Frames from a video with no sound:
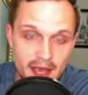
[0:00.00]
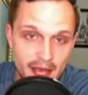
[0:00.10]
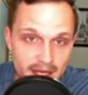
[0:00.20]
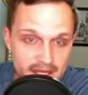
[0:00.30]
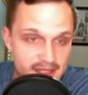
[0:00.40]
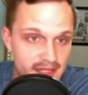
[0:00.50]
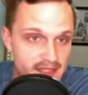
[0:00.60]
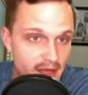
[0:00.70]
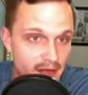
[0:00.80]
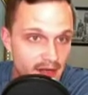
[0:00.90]

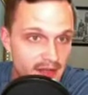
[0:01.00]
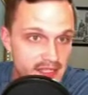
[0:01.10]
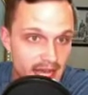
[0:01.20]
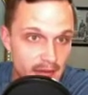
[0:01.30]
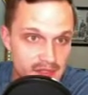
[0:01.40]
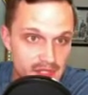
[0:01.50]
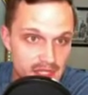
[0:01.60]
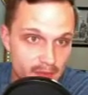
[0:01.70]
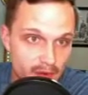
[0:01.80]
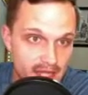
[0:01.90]
8,600. This guy was
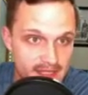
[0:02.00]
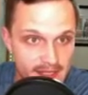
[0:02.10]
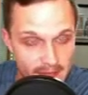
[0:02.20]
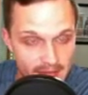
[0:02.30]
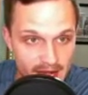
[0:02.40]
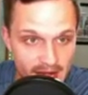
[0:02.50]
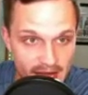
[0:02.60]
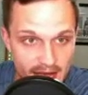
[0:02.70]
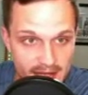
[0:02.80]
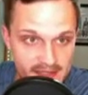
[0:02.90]
just priced in the
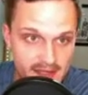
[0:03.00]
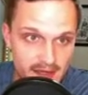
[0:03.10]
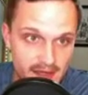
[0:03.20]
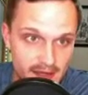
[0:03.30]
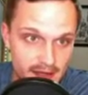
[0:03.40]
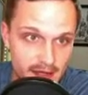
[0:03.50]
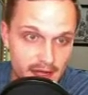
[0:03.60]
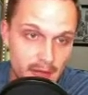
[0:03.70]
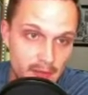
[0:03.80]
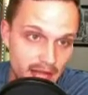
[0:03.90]
mid-9s a
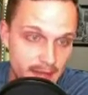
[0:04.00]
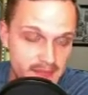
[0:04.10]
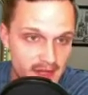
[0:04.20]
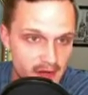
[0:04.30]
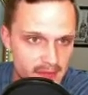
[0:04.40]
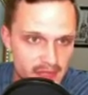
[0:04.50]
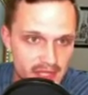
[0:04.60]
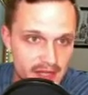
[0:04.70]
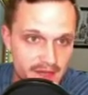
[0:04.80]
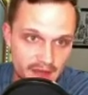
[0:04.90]
couple games ago, I
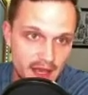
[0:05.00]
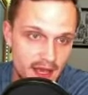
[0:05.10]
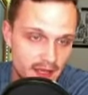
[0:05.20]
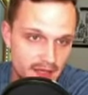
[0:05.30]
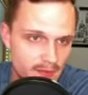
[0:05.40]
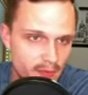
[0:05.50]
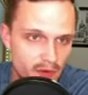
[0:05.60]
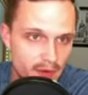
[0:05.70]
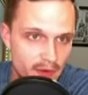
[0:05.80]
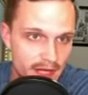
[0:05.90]
believe, to the
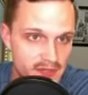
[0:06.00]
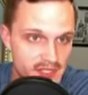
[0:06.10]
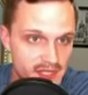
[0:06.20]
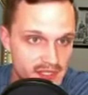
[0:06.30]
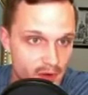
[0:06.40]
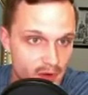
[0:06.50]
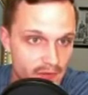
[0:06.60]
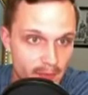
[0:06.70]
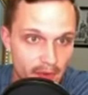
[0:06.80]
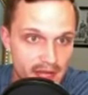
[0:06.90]
point where he was just
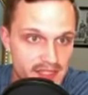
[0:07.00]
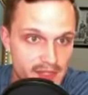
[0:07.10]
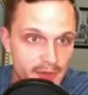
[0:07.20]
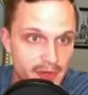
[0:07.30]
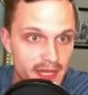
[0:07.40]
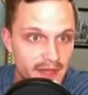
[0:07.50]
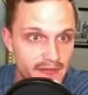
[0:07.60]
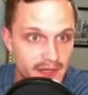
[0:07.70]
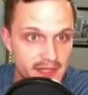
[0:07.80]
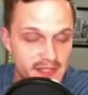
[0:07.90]
overpriced and you couldn't
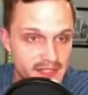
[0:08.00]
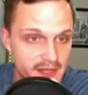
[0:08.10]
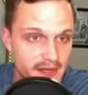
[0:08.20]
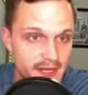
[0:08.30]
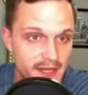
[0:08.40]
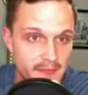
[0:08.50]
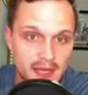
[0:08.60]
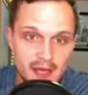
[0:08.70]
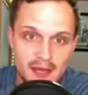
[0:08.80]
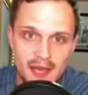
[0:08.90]
even consider him.
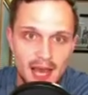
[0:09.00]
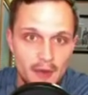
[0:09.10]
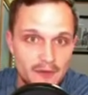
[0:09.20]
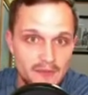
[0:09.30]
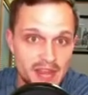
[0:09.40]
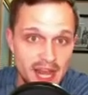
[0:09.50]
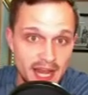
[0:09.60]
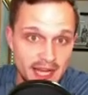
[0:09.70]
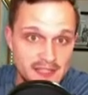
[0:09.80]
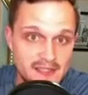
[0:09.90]
However, that
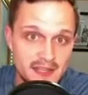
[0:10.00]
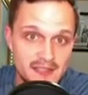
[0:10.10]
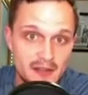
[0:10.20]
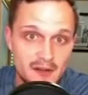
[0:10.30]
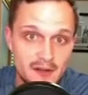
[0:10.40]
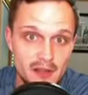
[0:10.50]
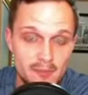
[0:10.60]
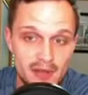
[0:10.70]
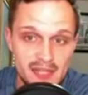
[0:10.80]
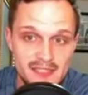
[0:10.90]
$8,600
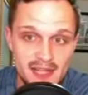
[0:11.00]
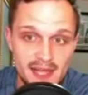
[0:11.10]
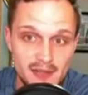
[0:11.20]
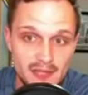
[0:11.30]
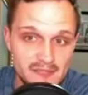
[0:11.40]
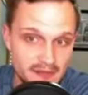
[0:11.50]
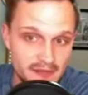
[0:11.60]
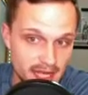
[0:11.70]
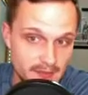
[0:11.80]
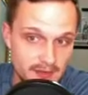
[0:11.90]
price tag looks
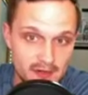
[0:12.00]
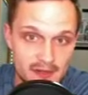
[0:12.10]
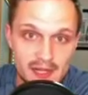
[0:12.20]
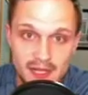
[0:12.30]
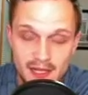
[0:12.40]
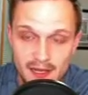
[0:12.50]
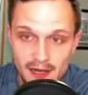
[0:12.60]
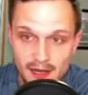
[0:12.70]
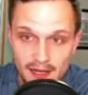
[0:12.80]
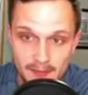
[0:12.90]
phenomenal,
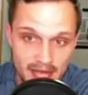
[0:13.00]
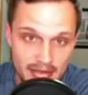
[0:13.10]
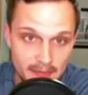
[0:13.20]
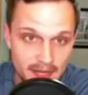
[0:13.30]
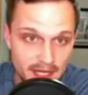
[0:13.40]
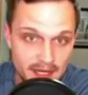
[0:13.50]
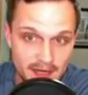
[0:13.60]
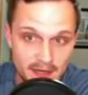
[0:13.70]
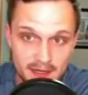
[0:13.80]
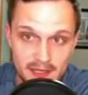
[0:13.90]
in my
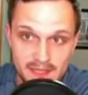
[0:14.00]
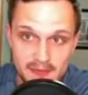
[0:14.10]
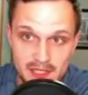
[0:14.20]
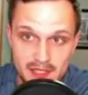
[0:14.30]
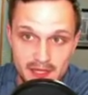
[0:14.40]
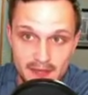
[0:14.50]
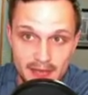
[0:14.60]
opinion, especially the